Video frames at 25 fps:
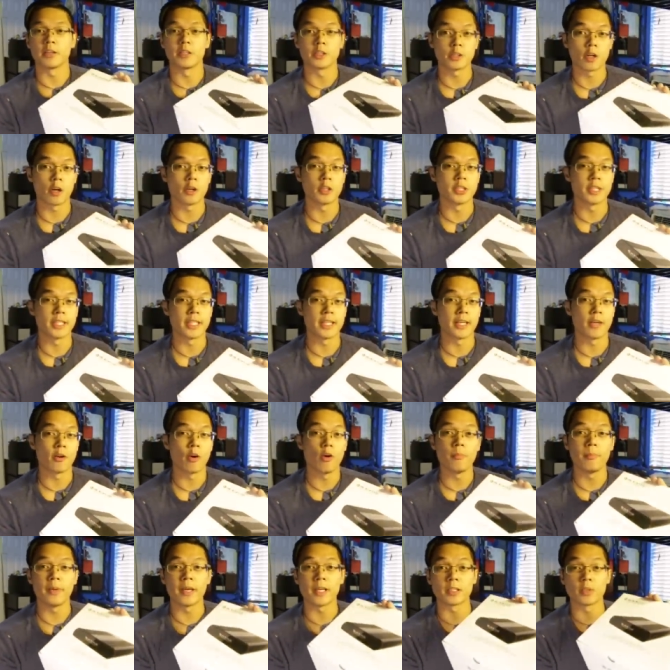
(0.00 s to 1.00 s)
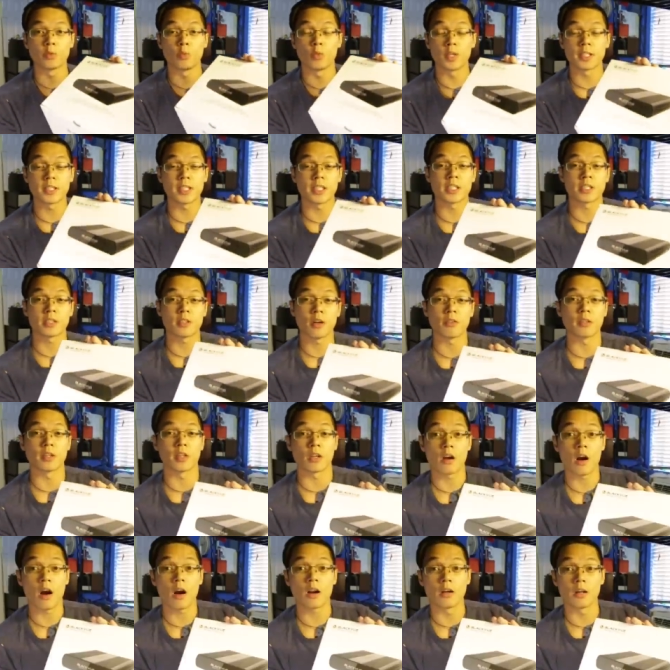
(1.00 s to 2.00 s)
and charging it at home, because once I start
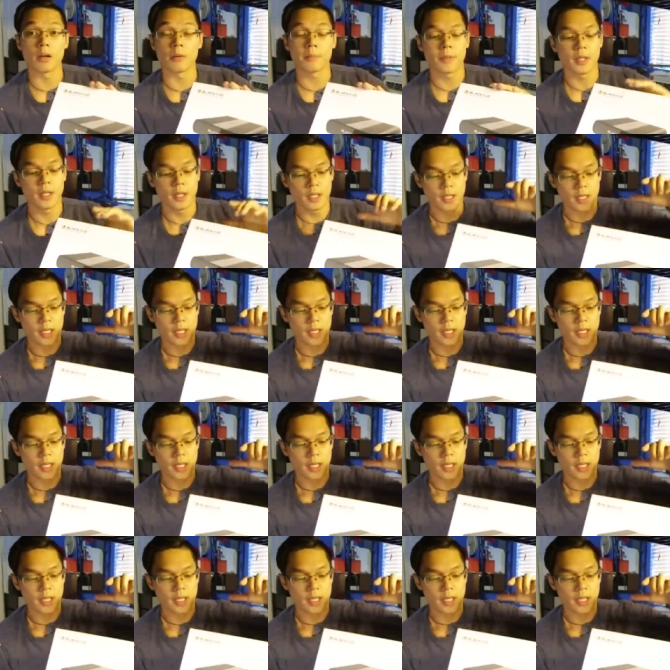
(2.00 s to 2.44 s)
the car up,